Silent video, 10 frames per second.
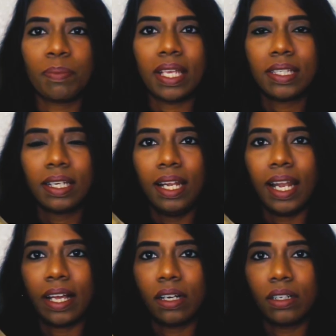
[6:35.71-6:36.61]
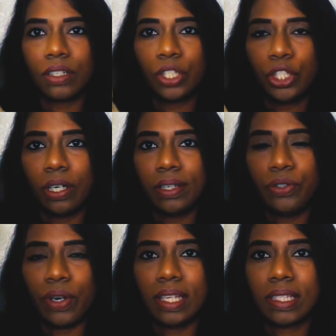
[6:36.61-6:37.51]
basically like a shirt
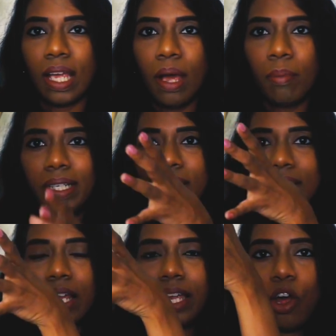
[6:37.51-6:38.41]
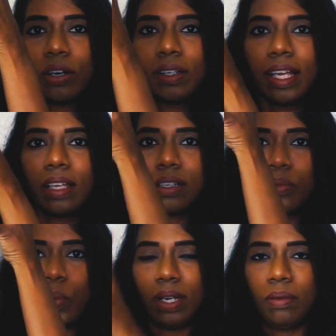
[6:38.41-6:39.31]
dress but it's not, not like
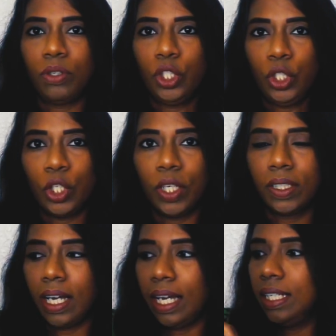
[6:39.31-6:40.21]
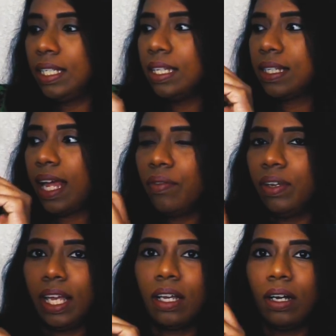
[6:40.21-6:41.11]
one shirt kind it is
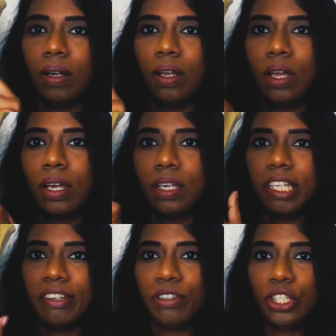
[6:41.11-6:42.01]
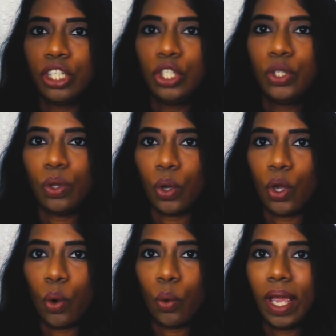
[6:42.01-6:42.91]
having like a definition to the,
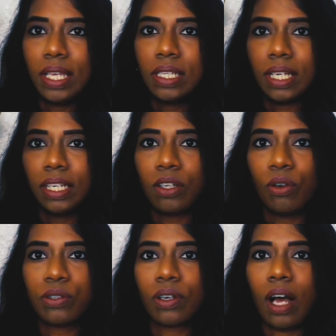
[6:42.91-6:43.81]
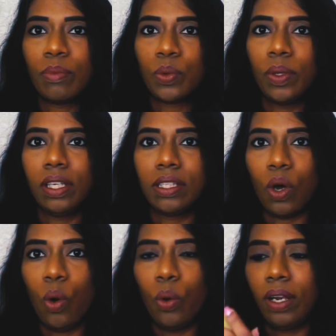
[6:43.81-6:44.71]
your waist and it also comes with its
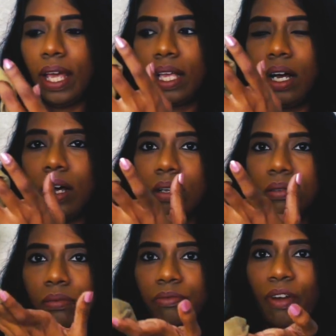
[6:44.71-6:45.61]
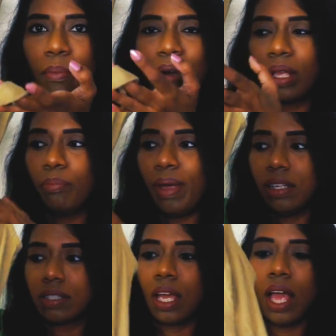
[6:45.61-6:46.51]
own like uh, fabric
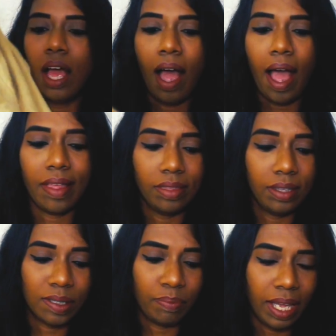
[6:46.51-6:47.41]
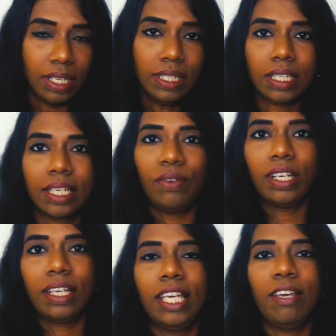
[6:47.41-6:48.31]
belt and this belt
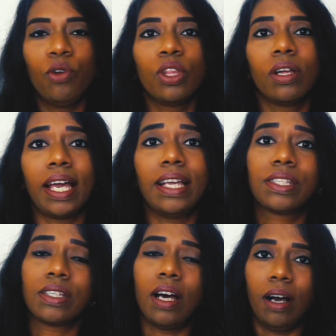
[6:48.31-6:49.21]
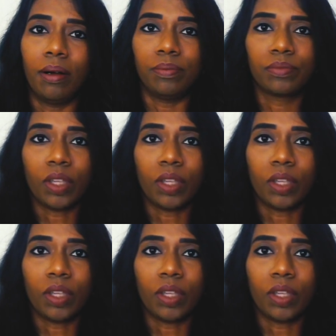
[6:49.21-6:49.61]
will give you the nice uh,